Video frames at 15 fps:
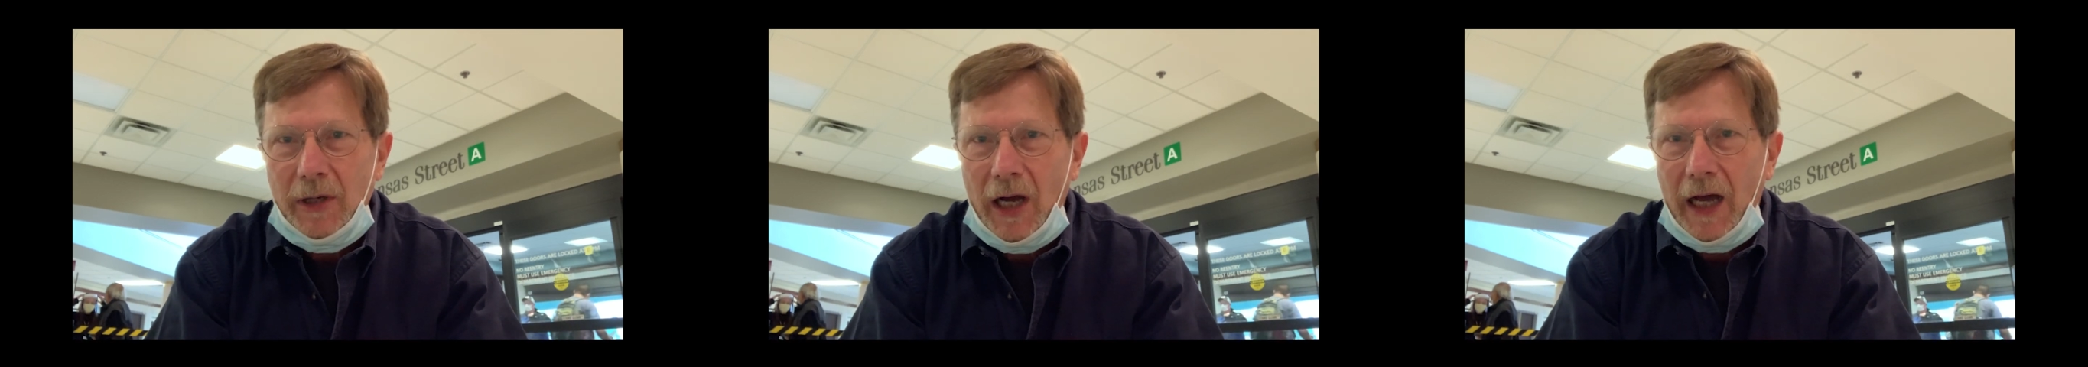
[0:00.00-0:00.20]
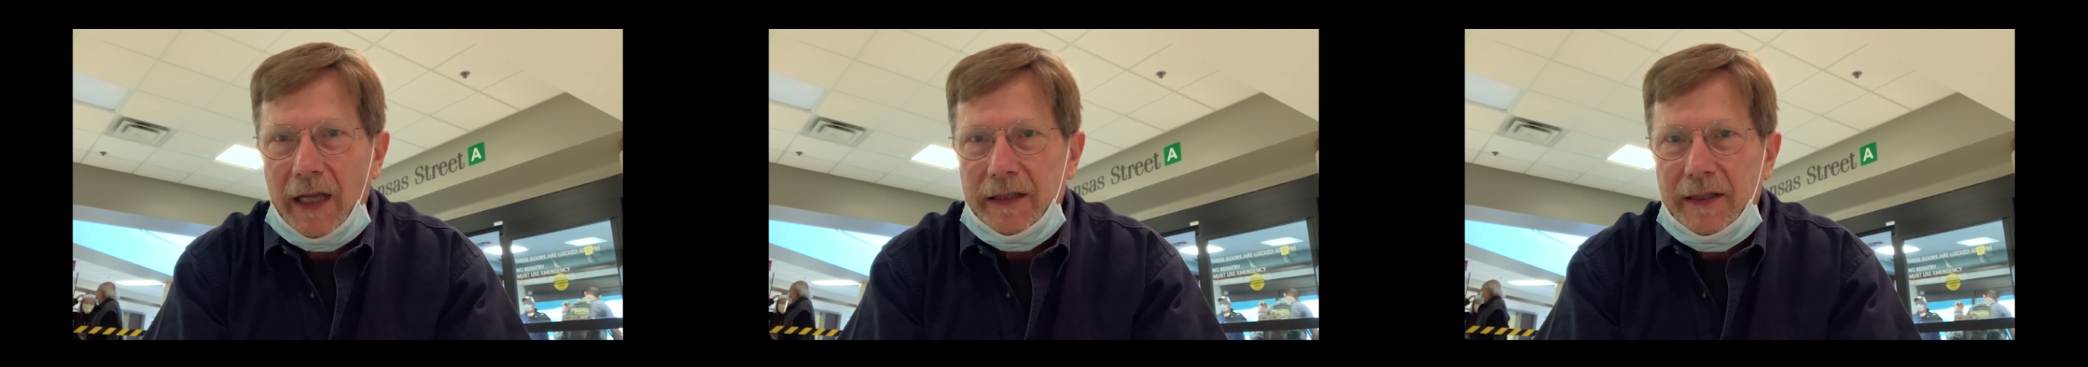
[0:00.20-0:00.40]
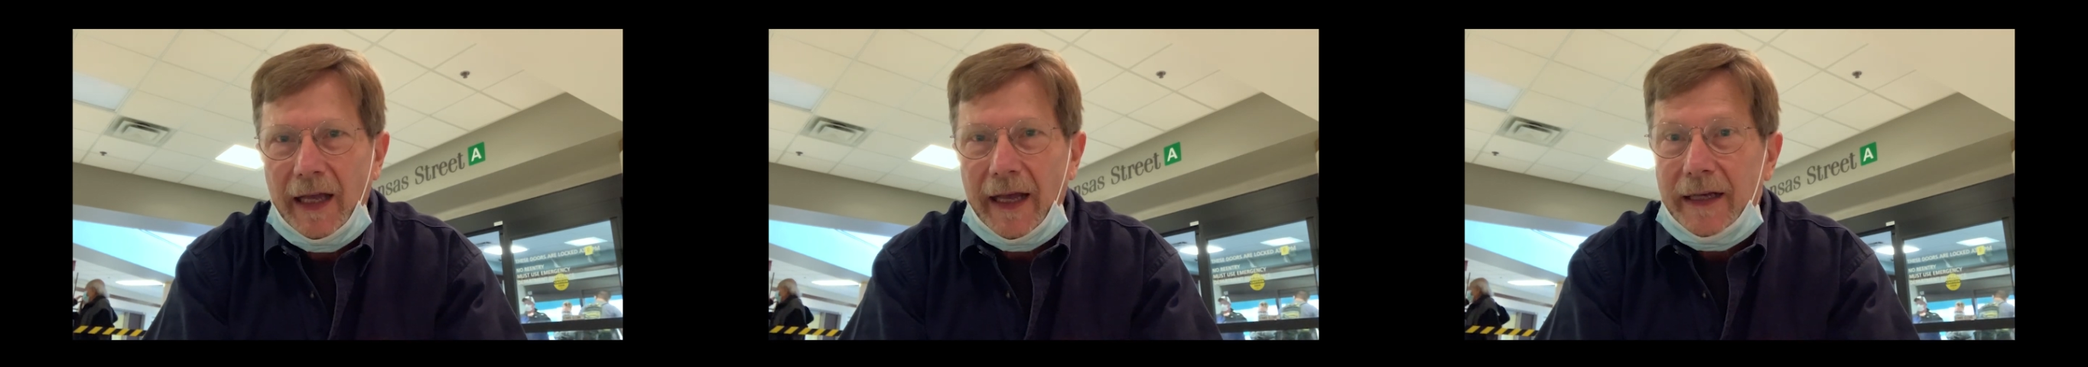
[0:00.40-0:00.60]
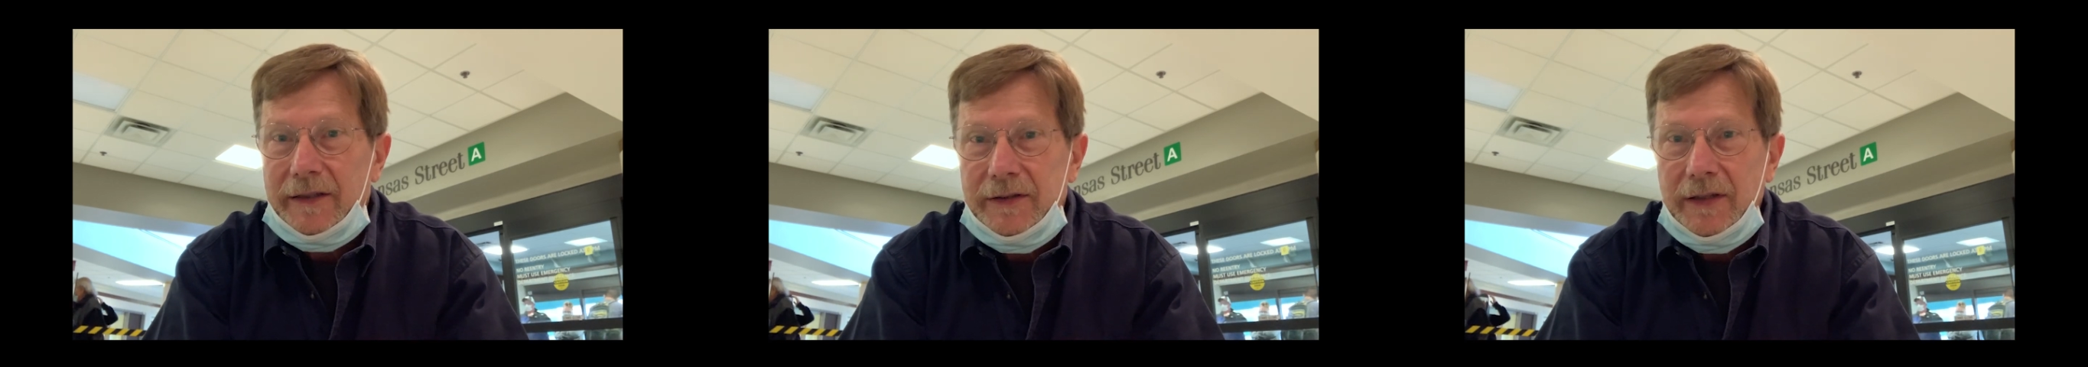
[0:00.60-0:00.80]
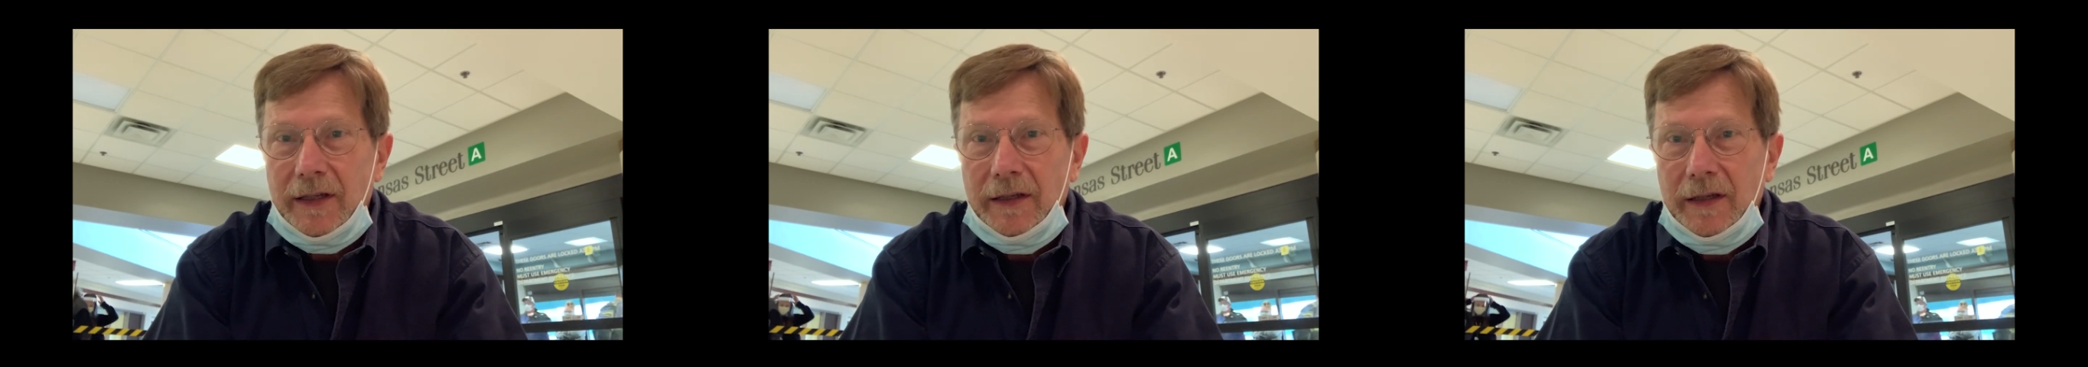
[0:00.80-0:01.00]

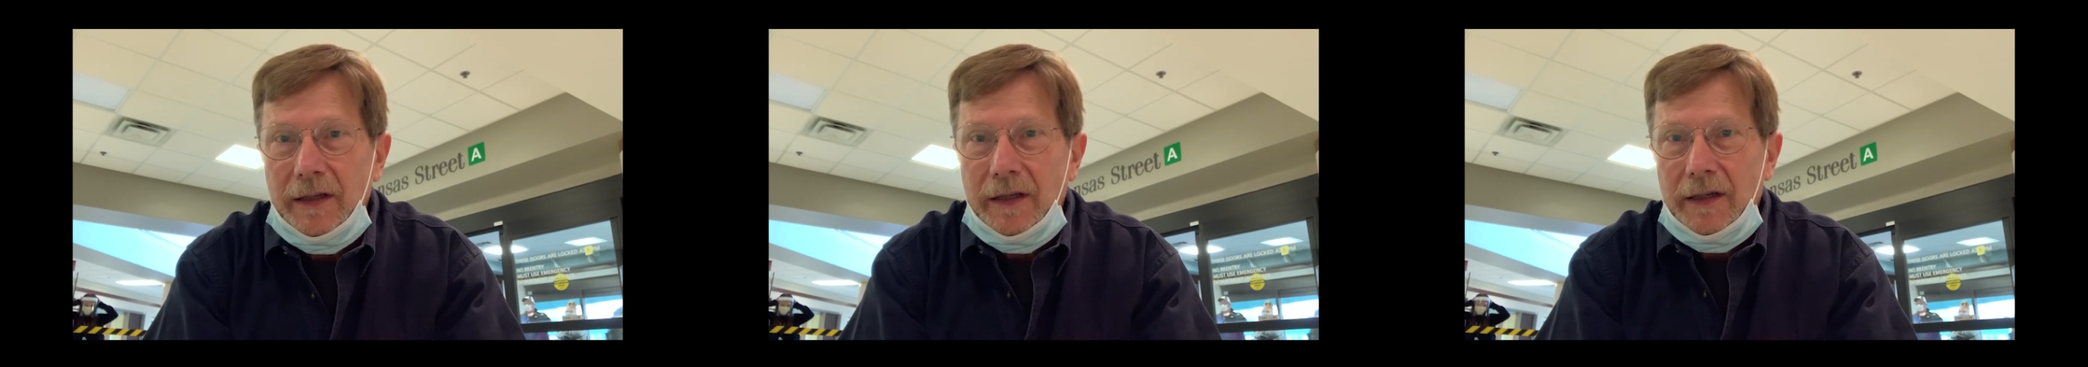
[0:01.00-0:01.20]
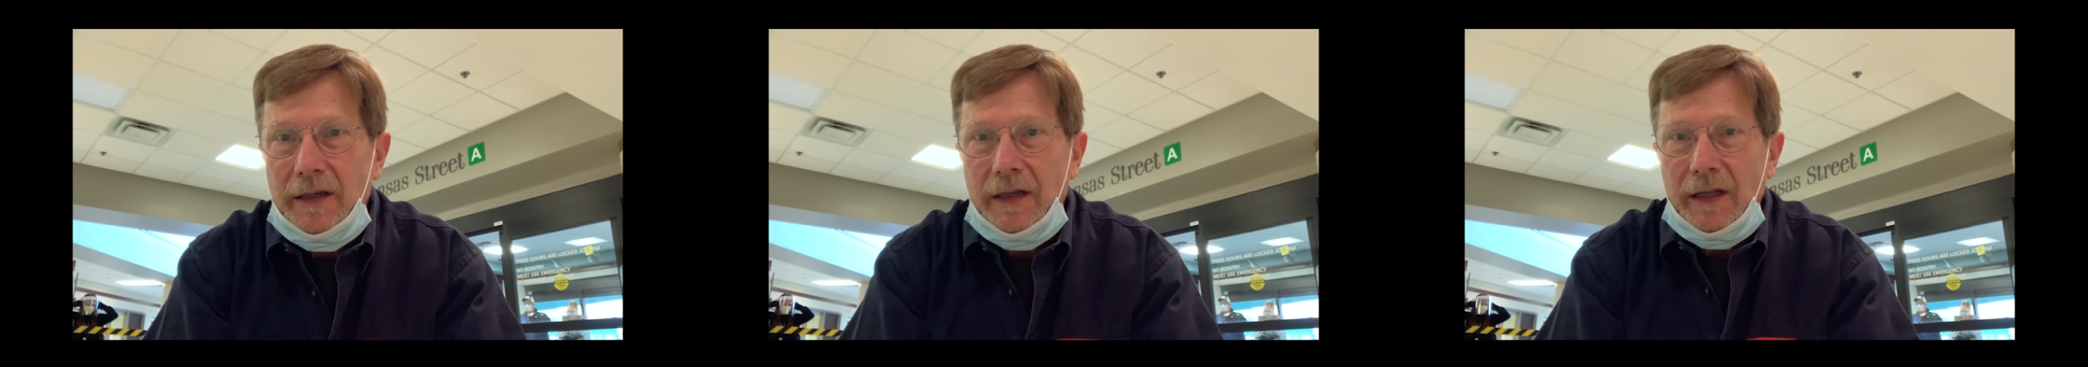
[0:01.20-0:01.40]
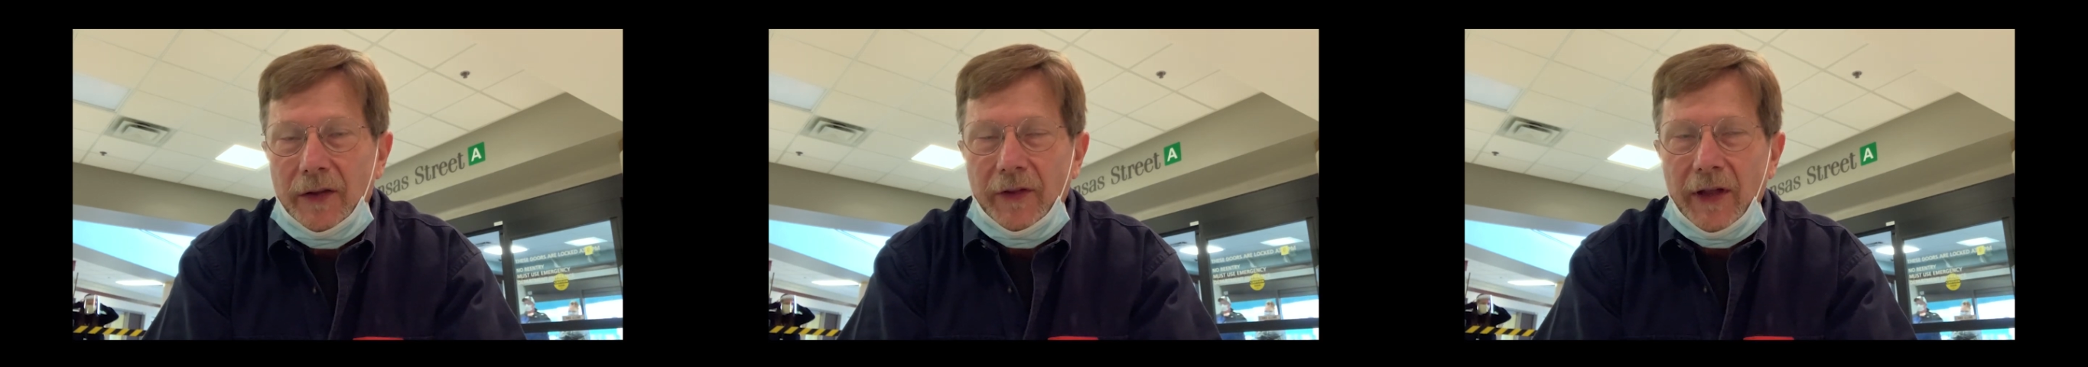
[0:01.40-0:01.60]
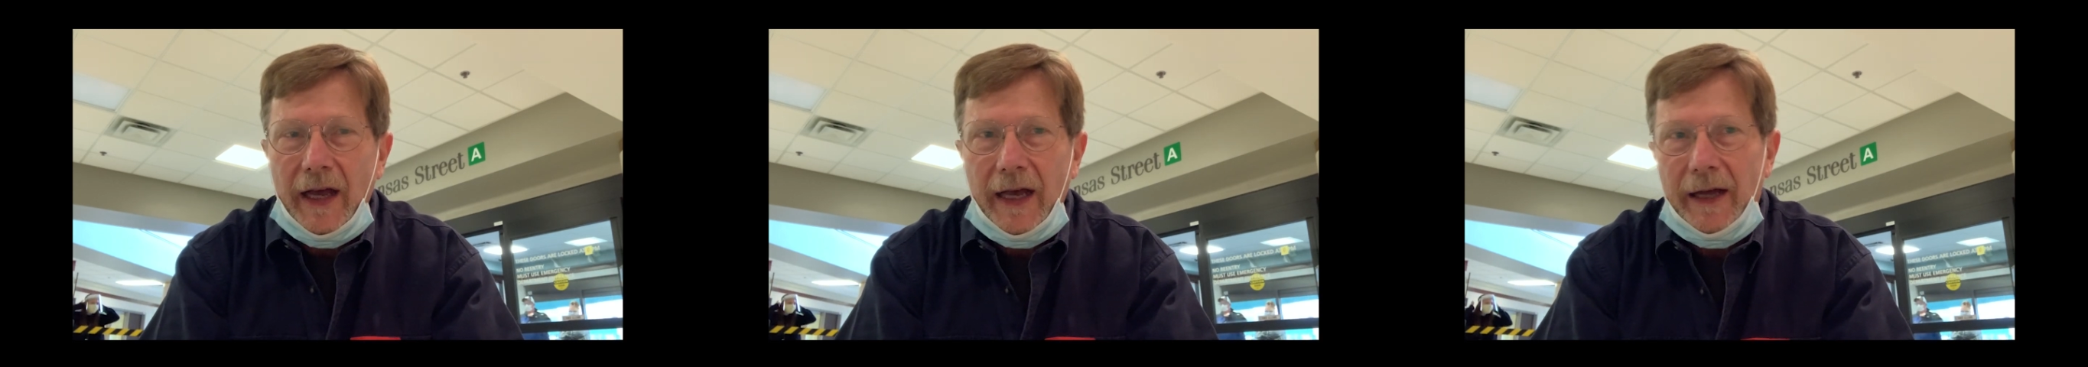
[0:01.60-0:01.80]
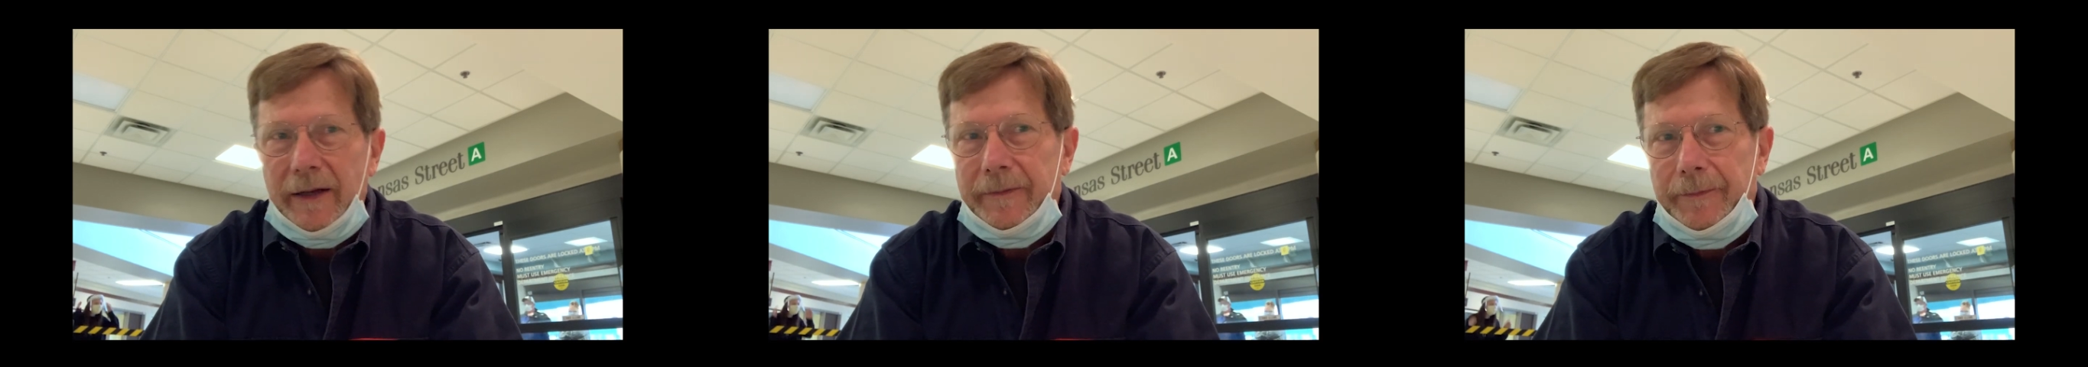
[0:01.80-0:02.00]
context, that